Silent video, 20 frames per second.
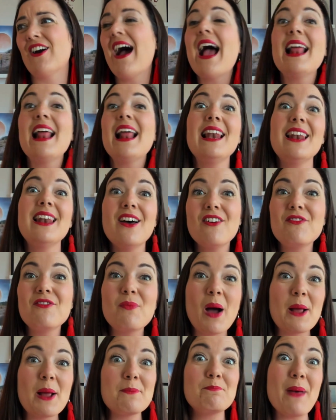I love
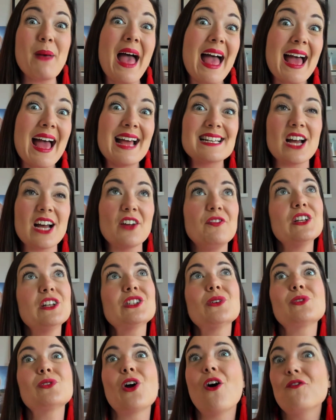my bed. I feel
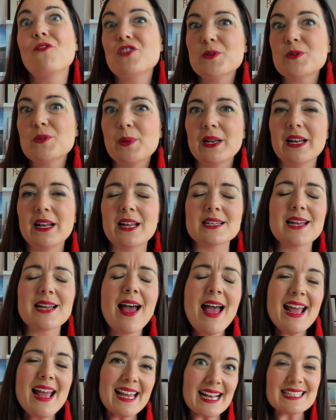so comfortable in it.
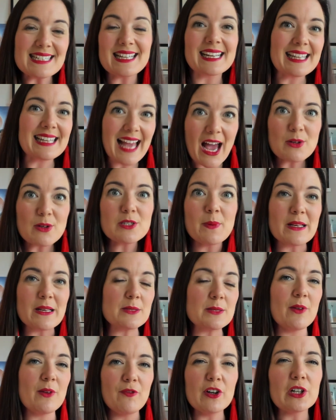Yes, that couch makes
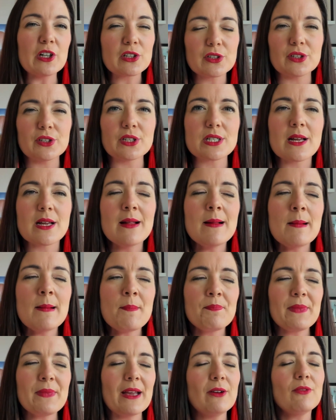me feel good.
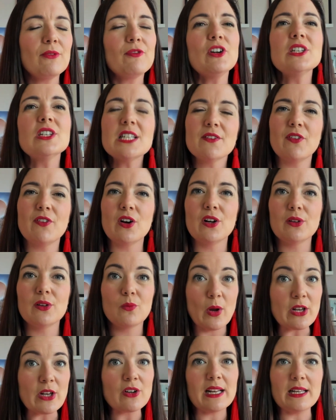Now, first of all,
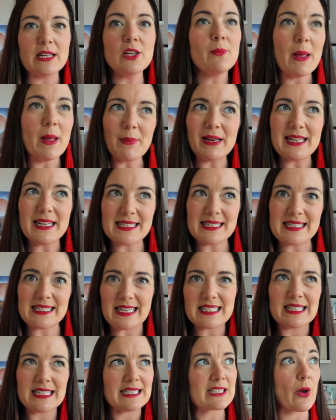when you're you may be listening
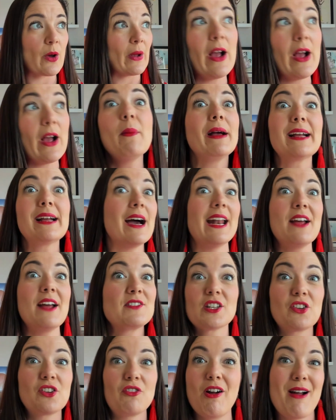to this, going, "Oh my god, I have to
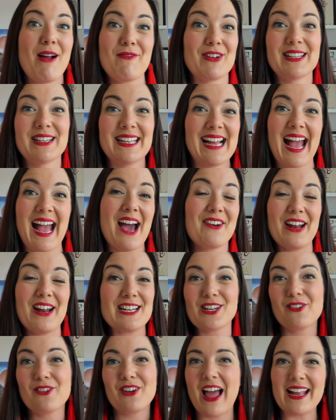throw everything out. I
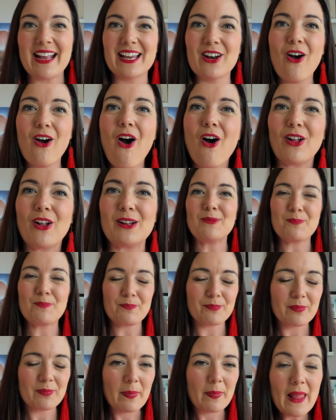don't like it all."
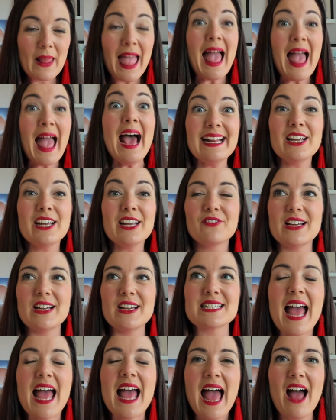any of
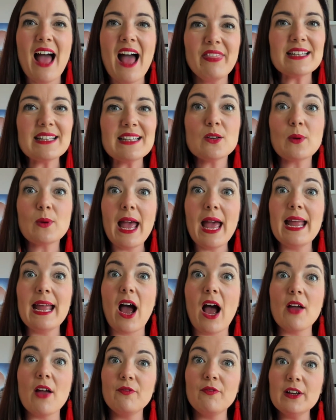it. And that's okay.
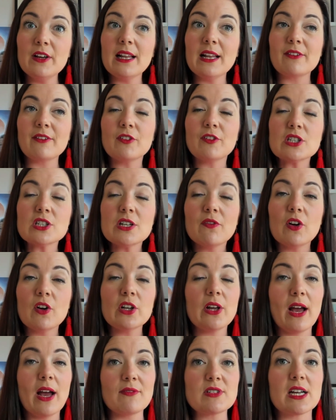I feel like first of all
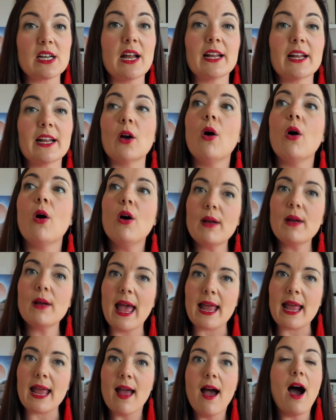you have to kind of go,
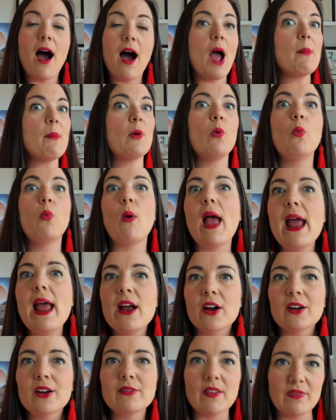okay, I'm
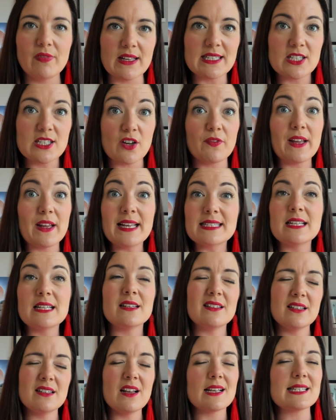aware that this stuff
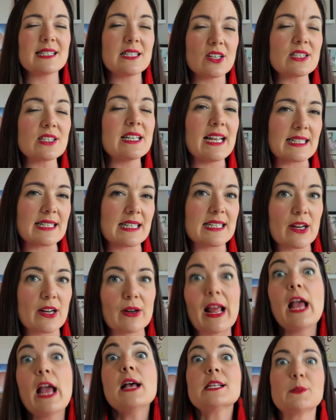isn't nece- doesn't
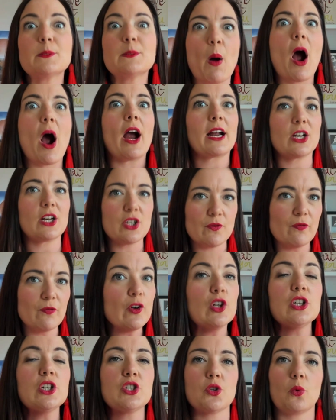necessarily spark
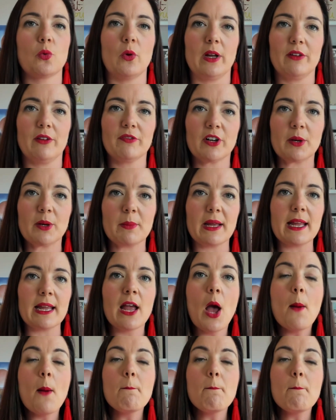full joy for me.